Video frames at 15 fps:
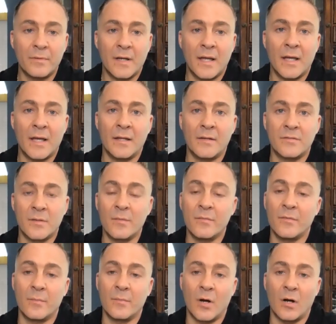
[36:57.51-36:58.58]
and some of
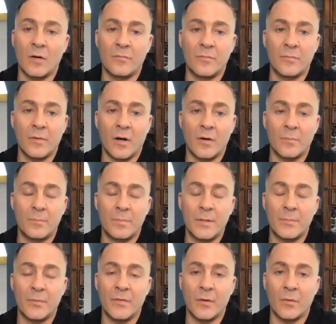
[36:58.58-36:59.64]
them are
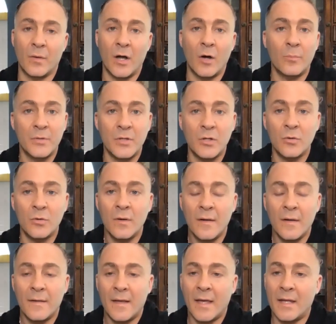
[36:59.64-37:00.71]
people that will help you.
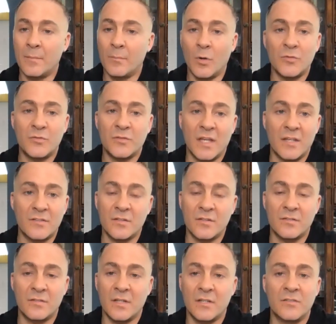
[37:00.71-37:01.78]
And in most
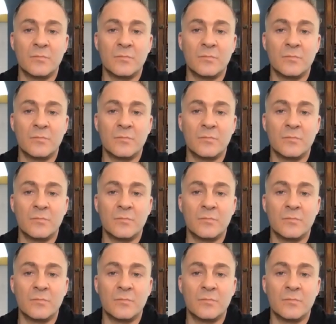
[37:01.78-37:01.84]
cases, it's